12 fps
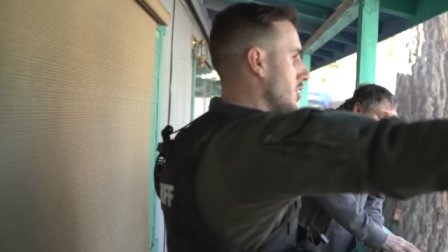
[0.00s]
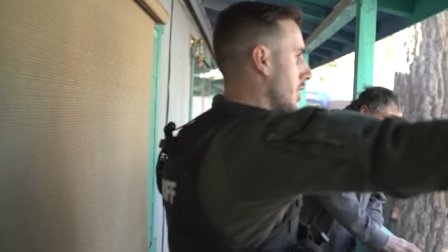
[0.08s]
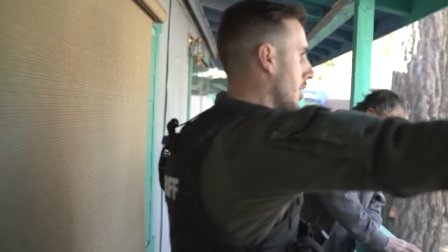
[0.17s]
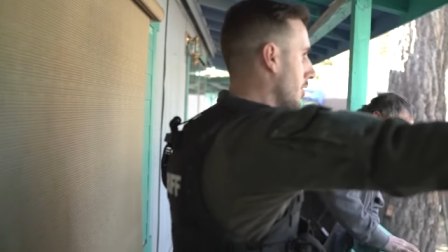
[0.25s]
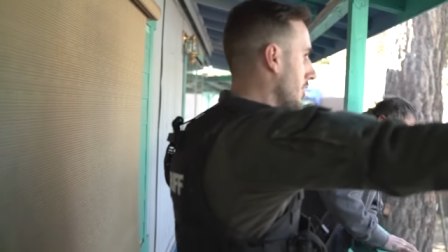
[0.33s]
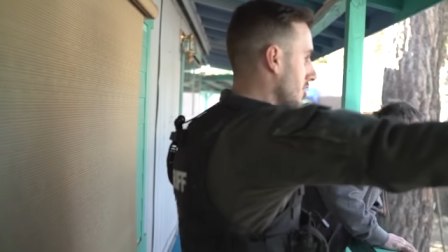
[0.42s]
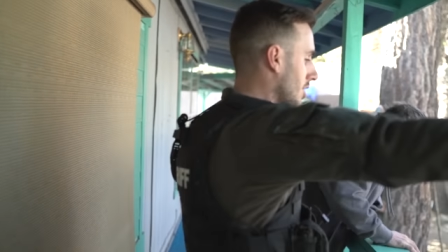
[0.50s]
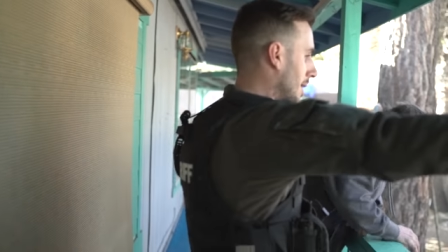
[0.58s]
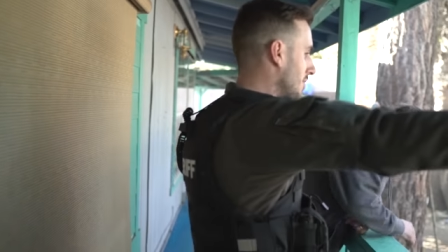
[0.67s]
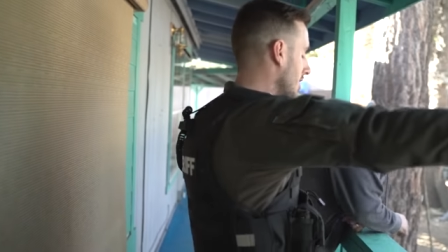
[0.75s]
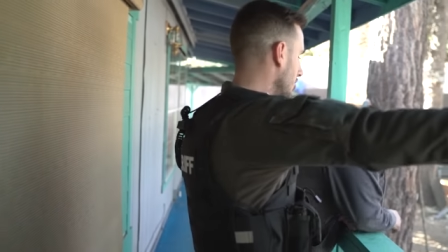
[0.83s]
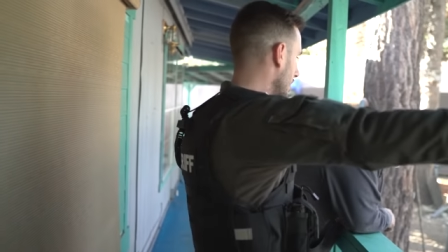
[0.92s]
the trailer and this
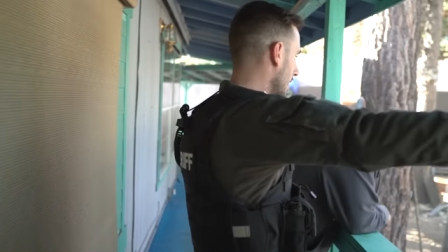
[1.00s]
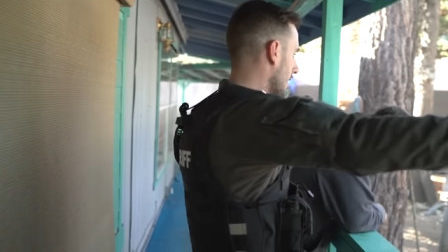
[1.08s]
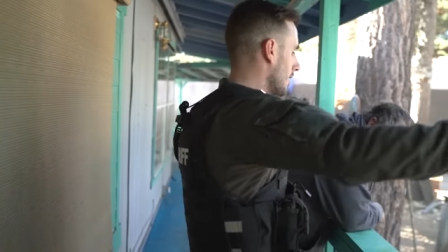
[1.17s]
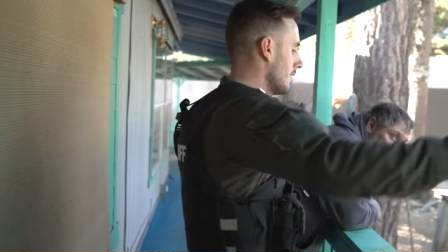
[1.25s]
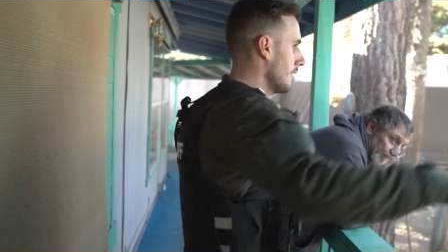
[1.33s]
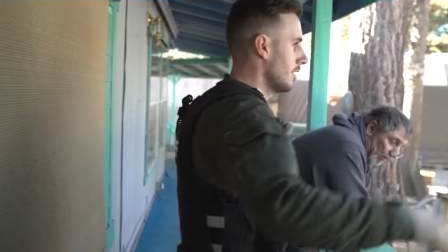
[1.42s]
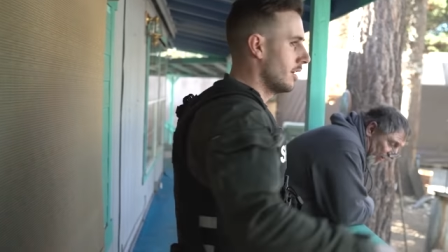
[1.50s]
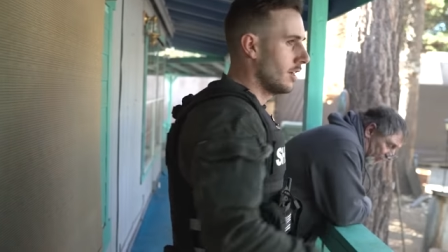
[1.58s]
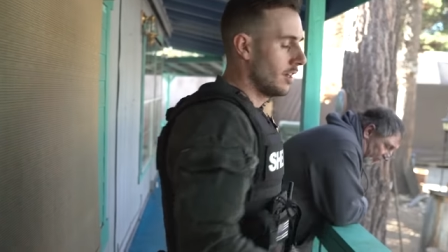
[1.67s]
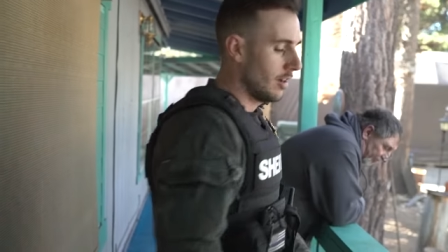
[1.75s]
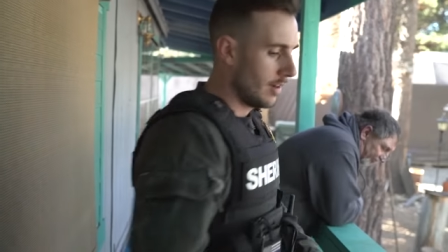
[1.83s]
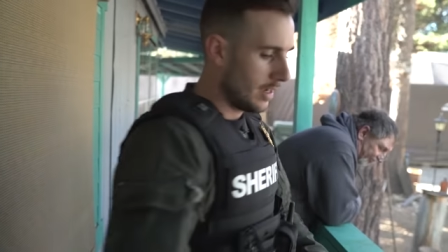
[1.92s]
crime scene as you can. Okay.
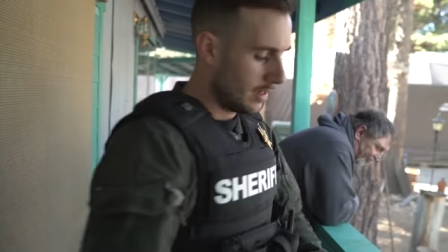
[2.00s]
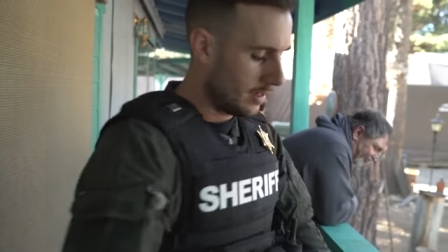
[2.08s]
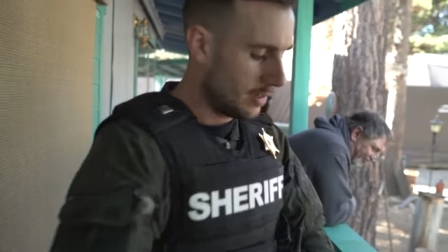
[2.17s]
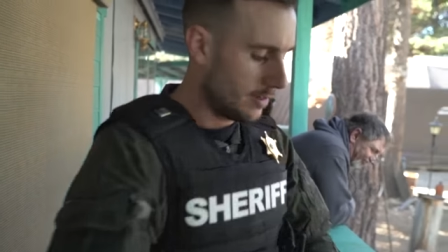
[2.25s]
All right.